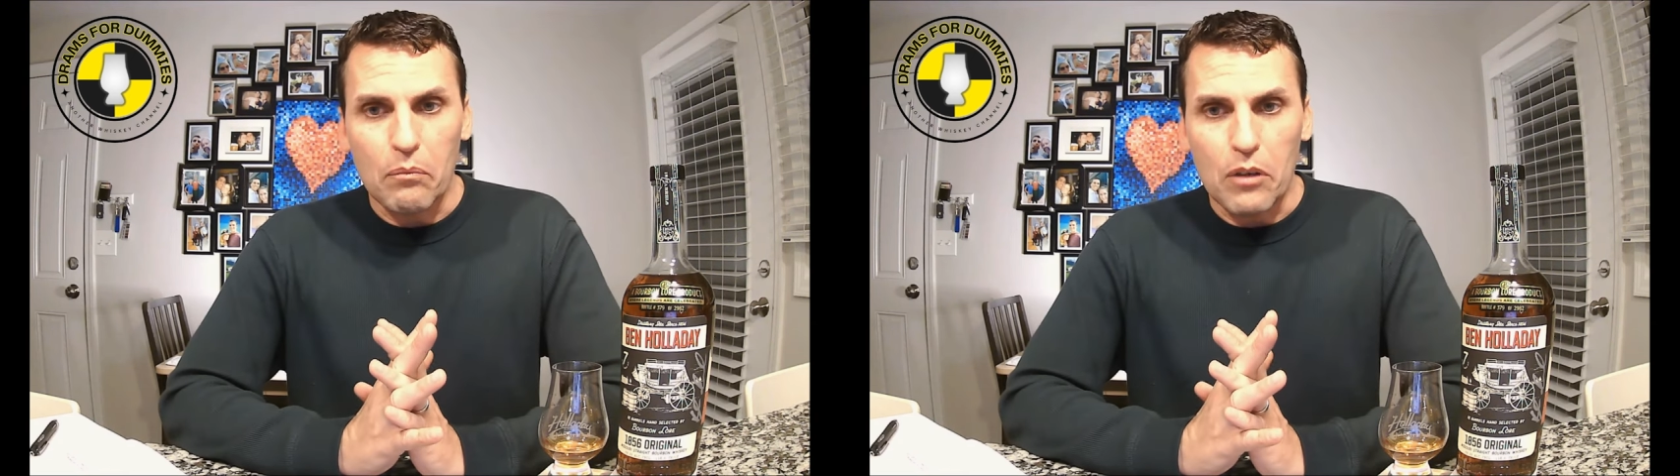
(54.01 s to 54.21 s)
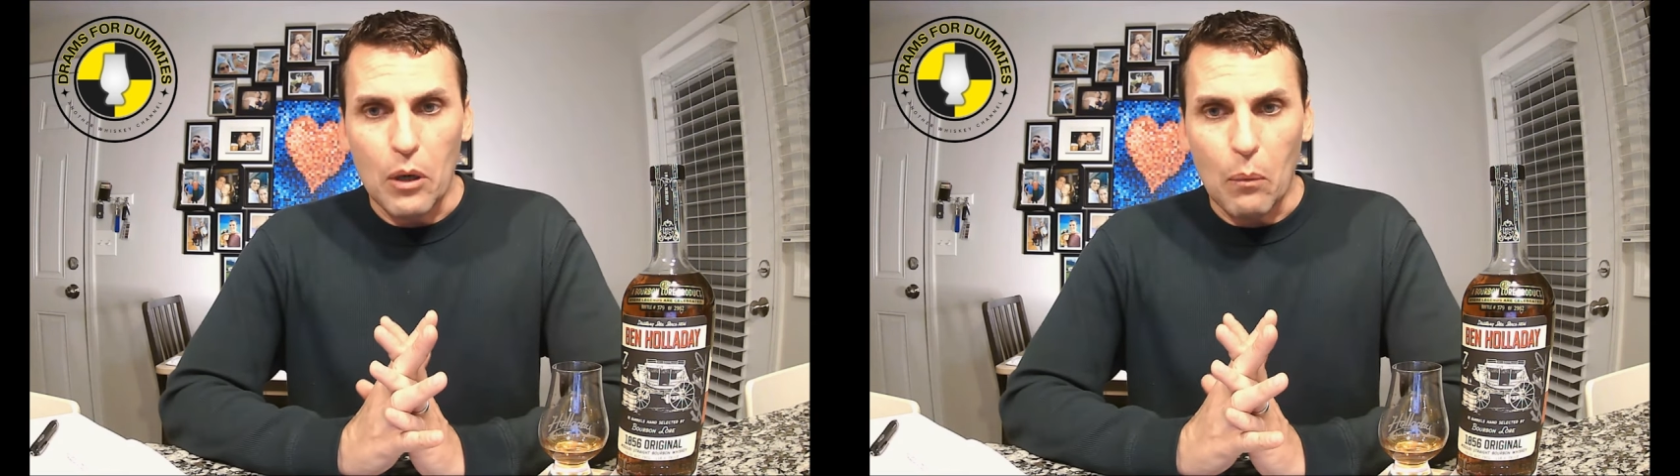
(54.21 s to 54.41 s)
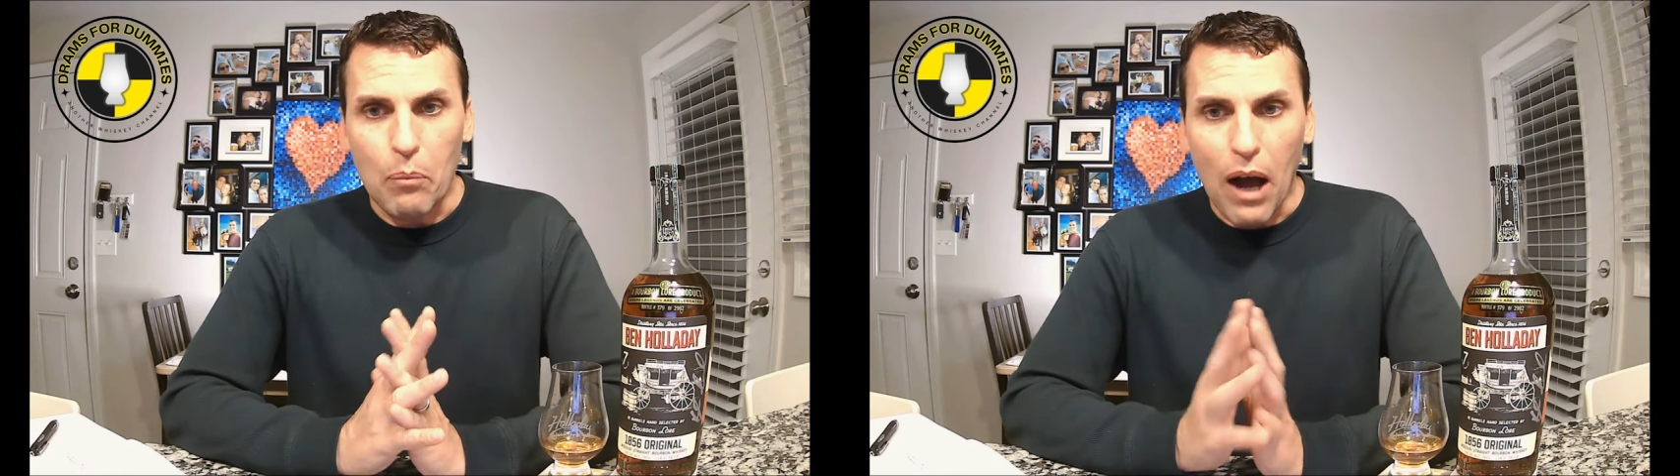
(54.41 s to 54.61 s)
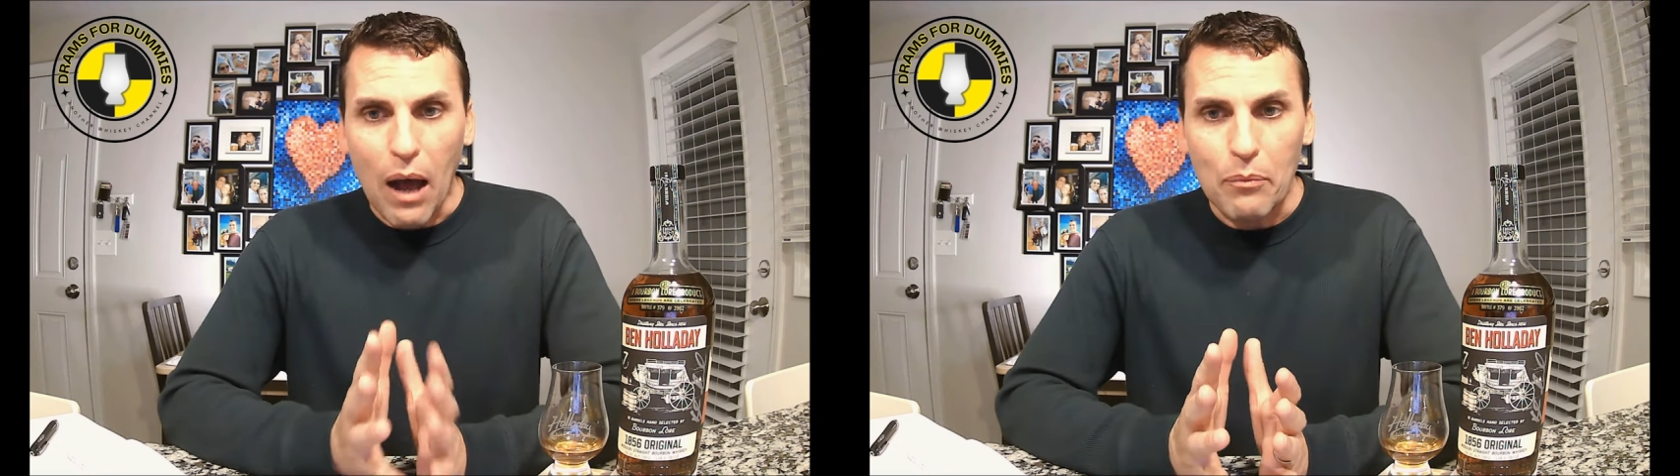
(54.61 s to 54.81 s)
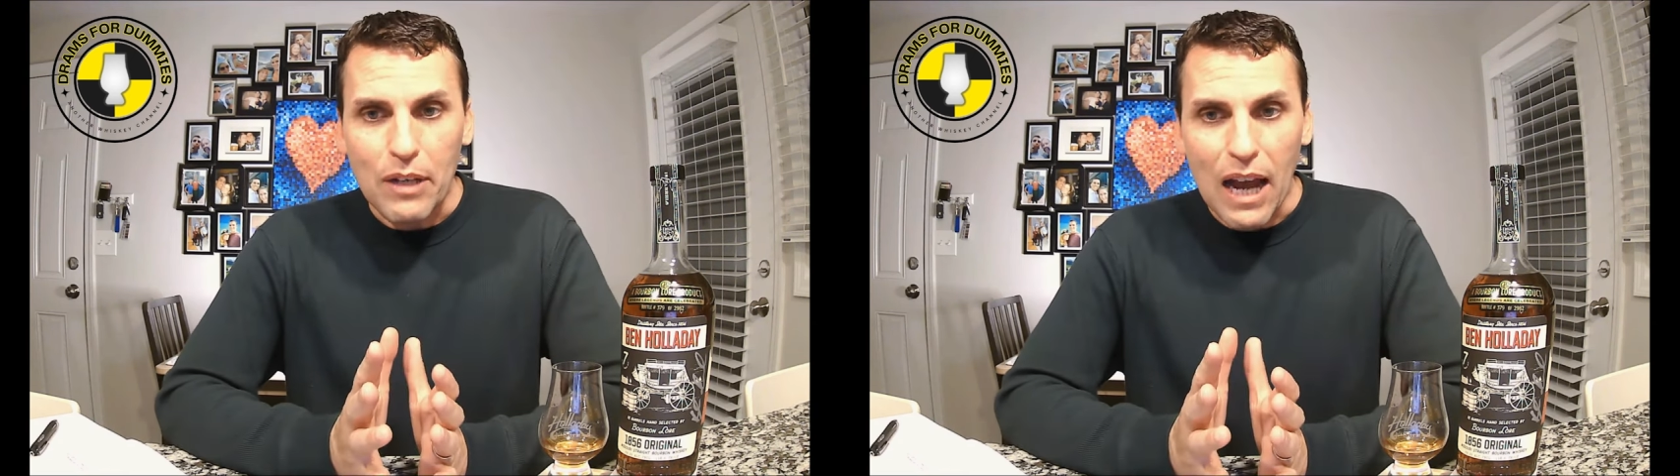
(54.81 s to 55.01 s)
you know,
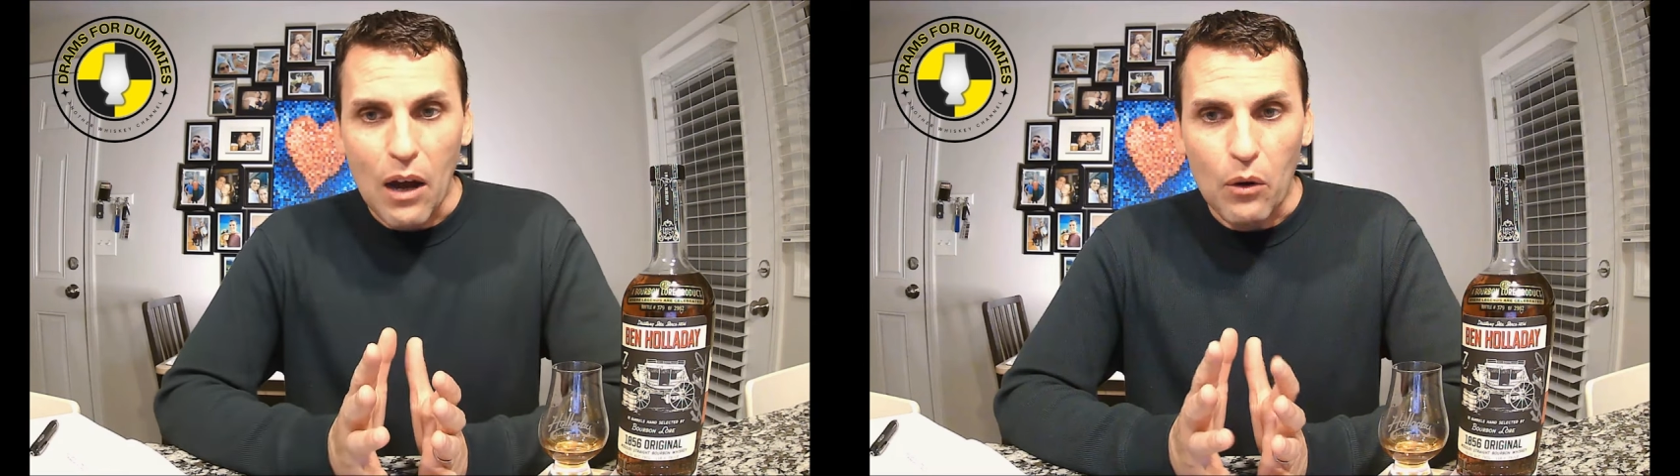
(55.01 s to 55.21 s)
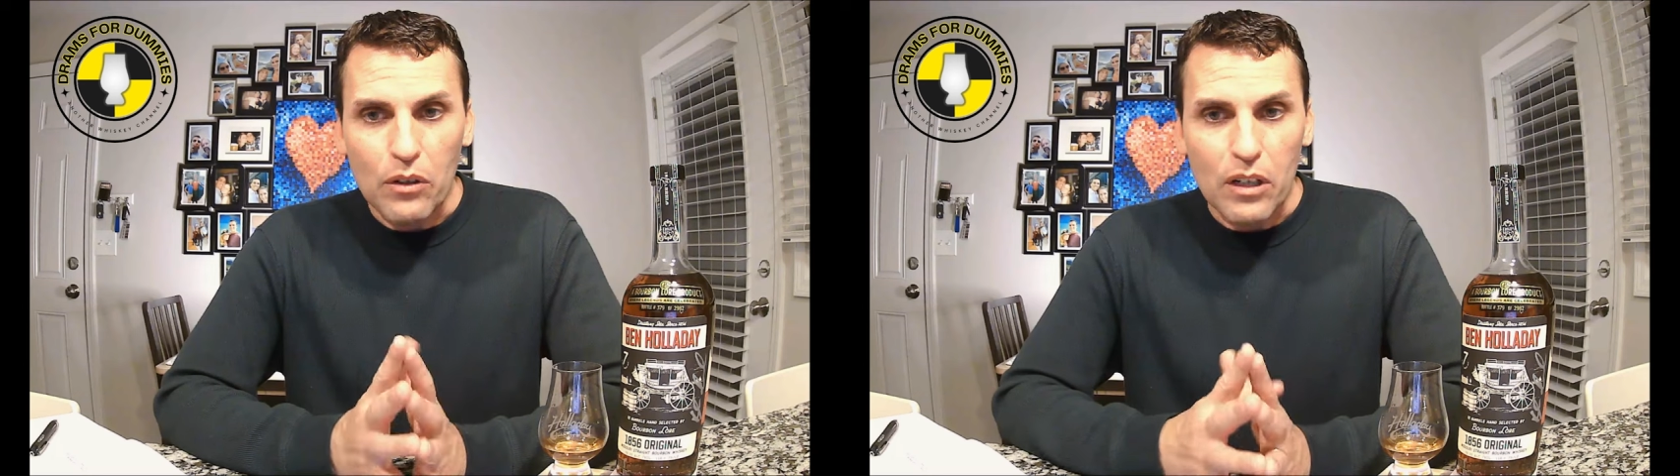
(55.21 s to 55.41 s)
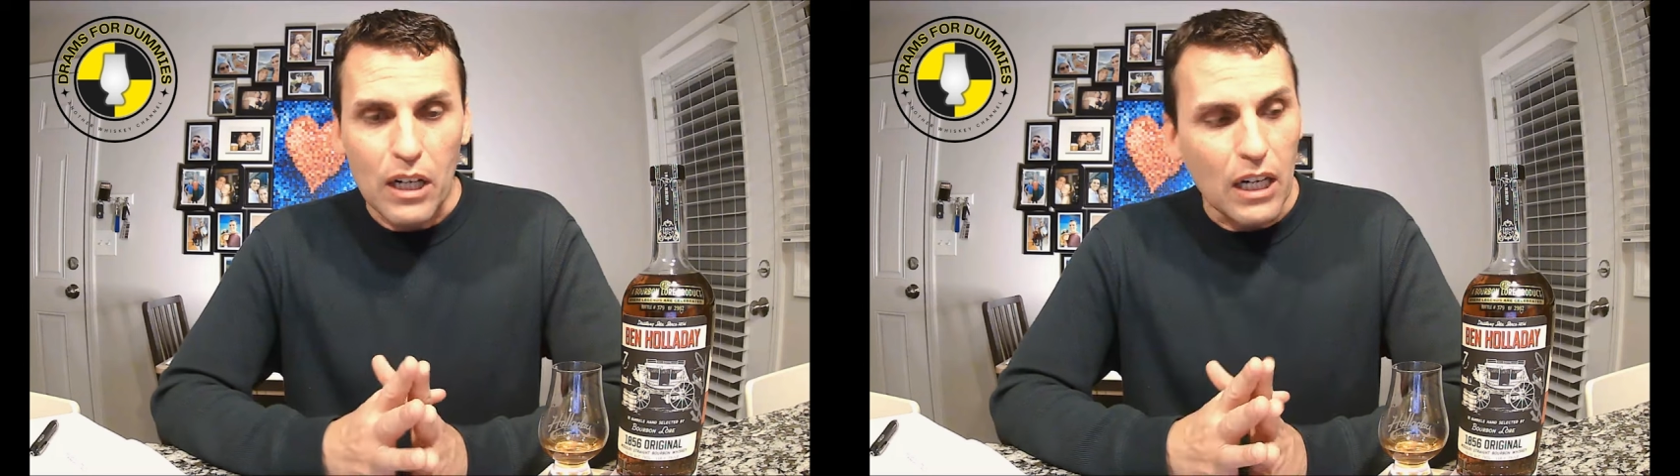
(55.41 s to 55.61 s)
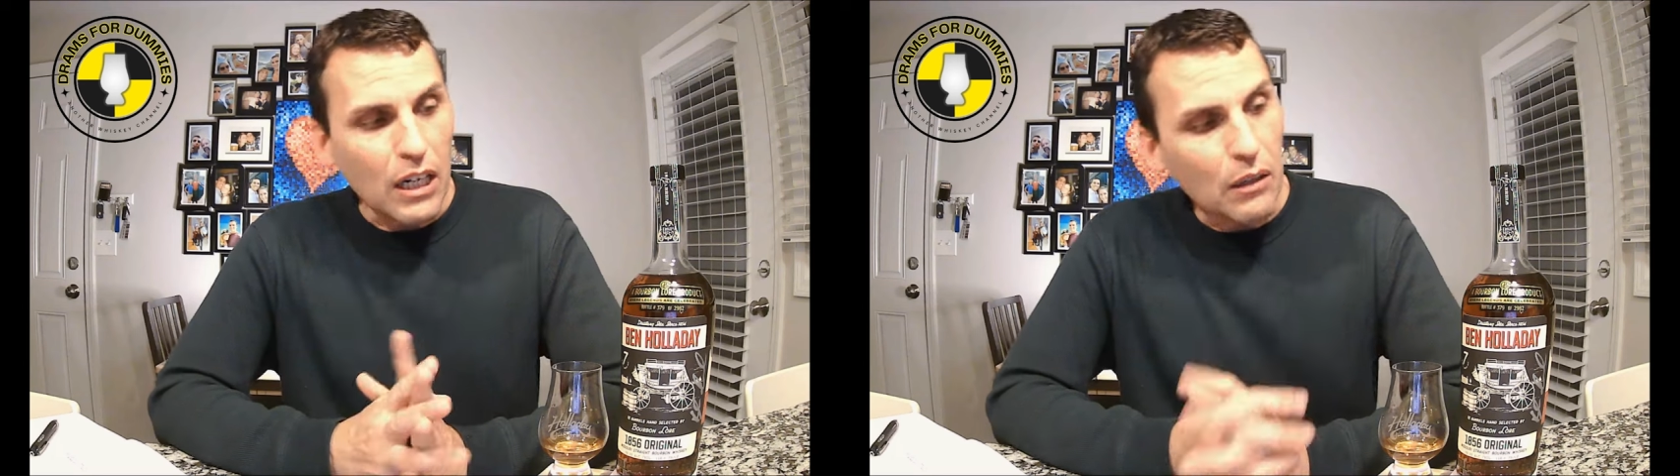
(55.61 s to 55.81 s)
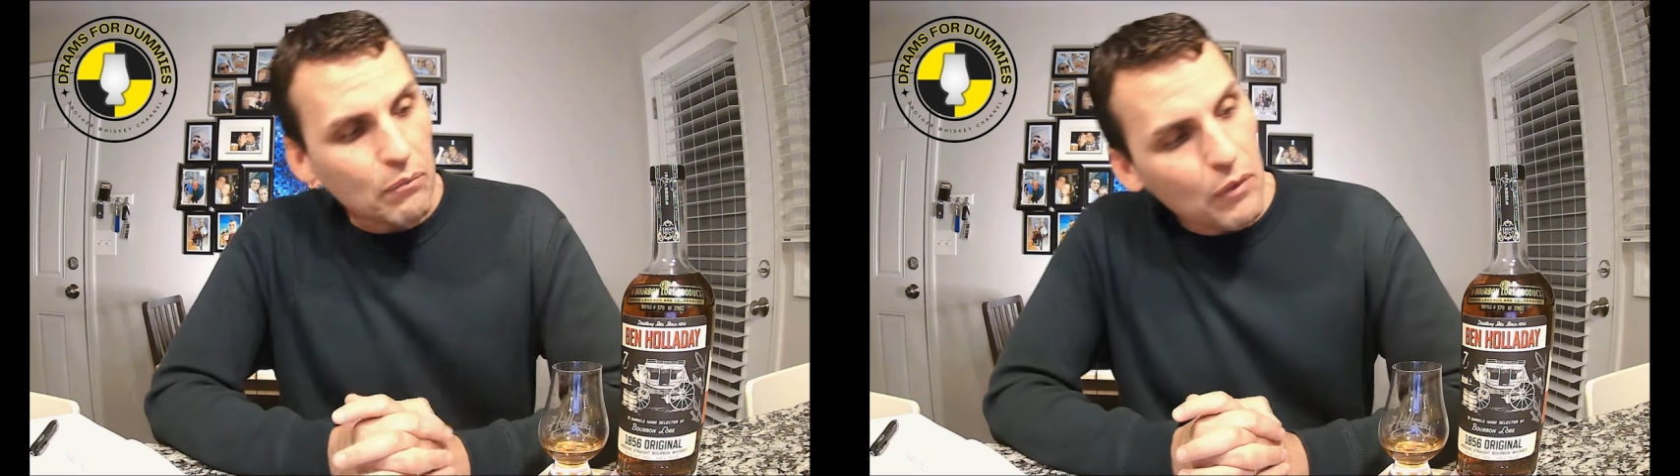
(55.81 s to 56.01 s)
popped out,
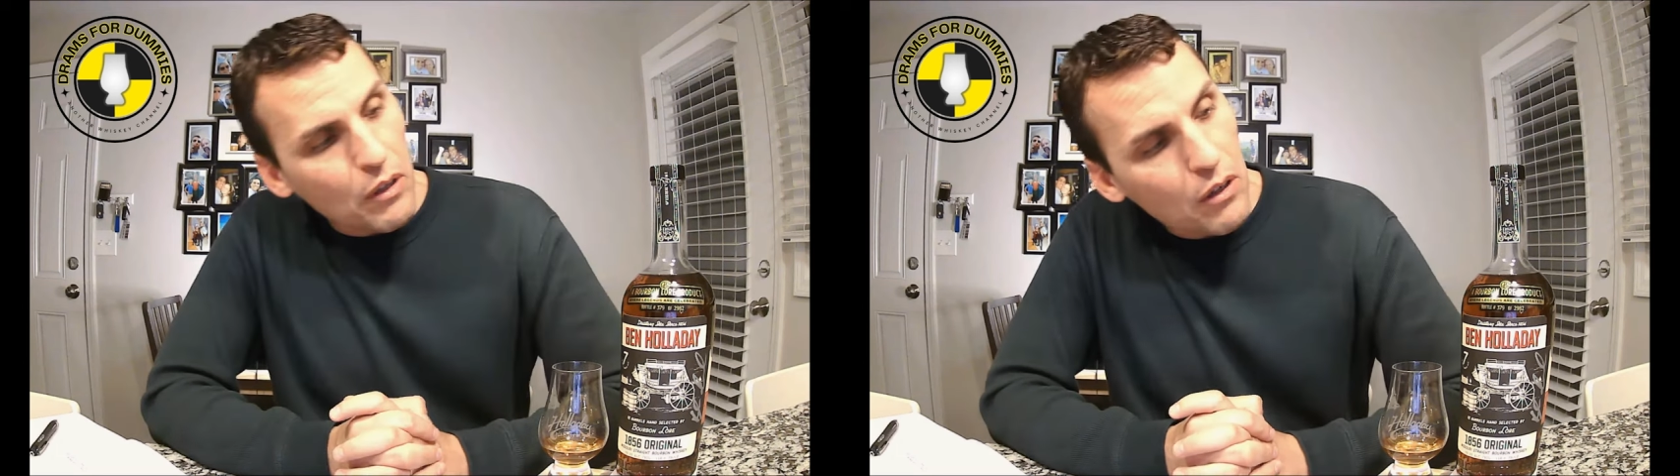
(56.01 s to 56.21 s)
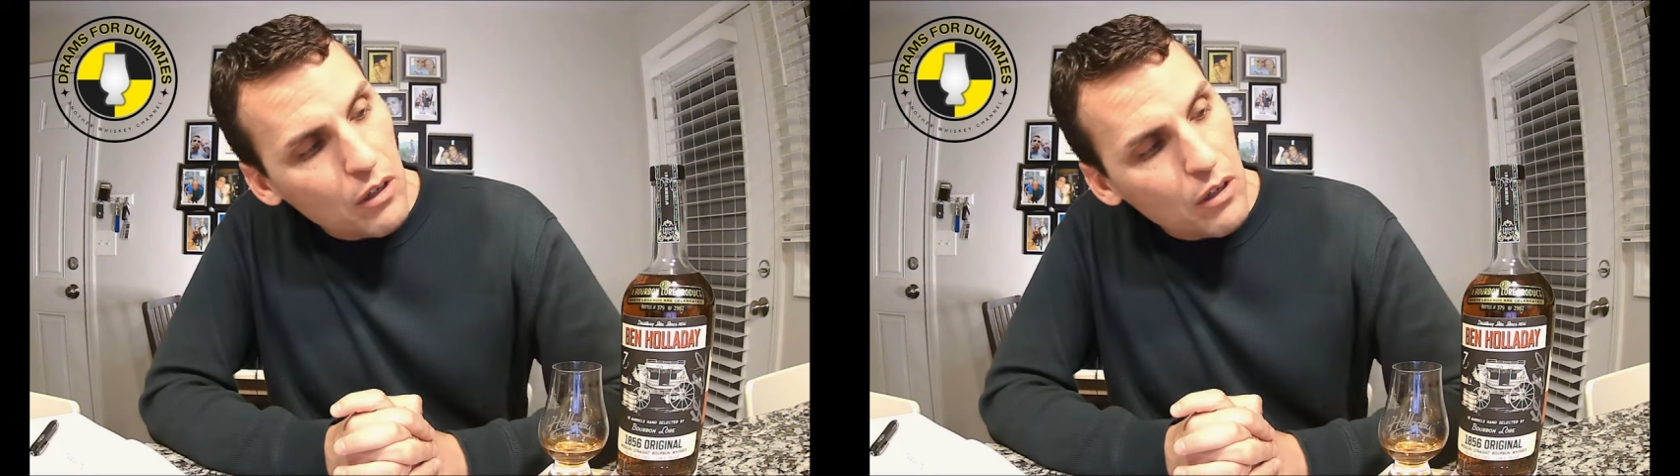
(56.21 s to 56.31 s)
um,